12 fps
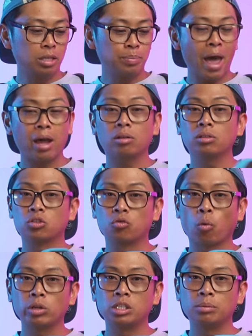This paddle is
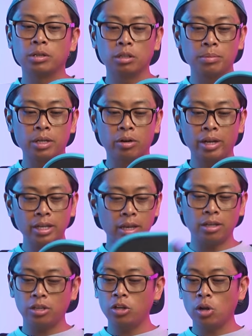14 millimeter,
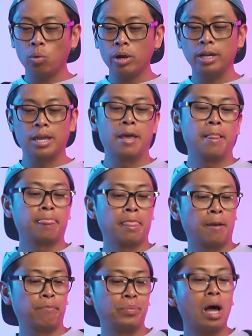and, you know what?
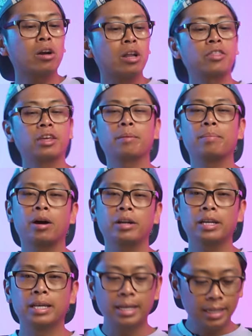Now that I think about
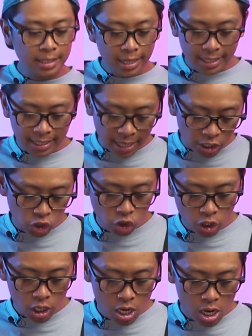it, it is
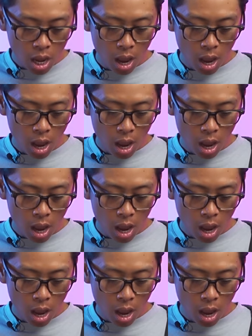essentially